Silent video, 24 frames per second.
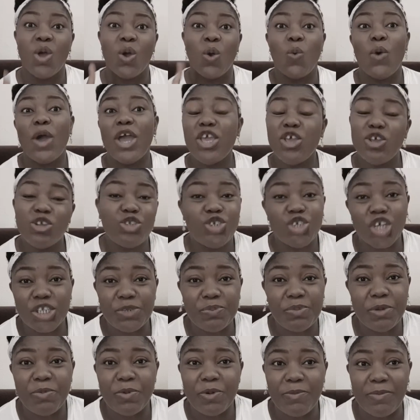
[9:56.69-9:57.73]
When you judge
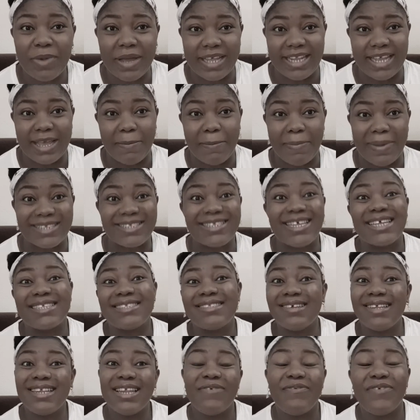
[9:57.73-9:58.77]
people by their past, they are
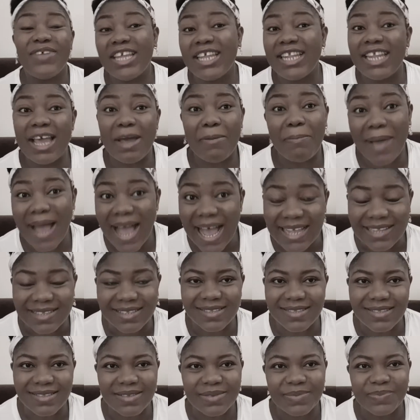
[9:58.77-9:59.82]
still living in their
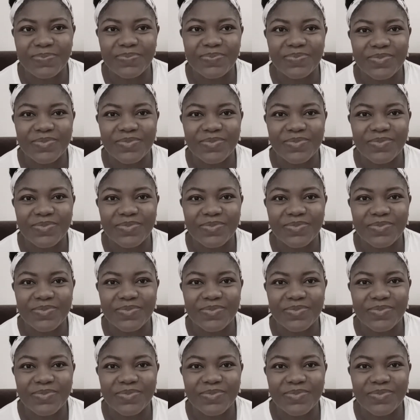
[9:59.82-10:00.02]
past.